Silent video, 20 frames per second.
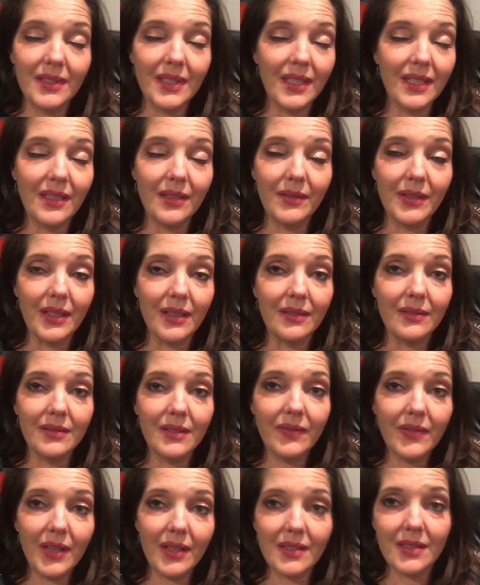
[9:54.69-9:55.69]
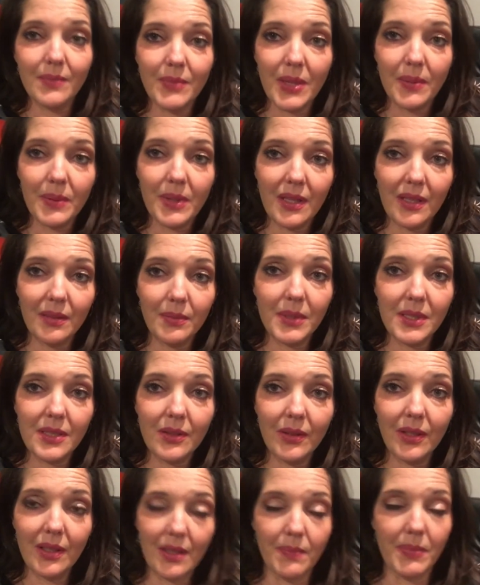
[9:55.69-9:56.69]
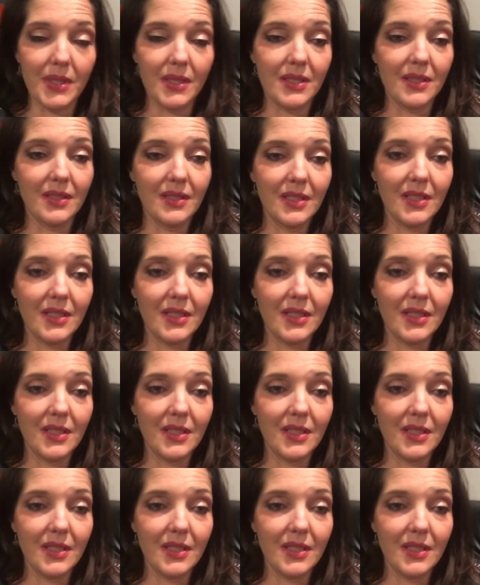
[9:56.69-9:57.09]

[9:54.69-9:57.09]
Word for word: anyway, we've got some people that'll be showing up on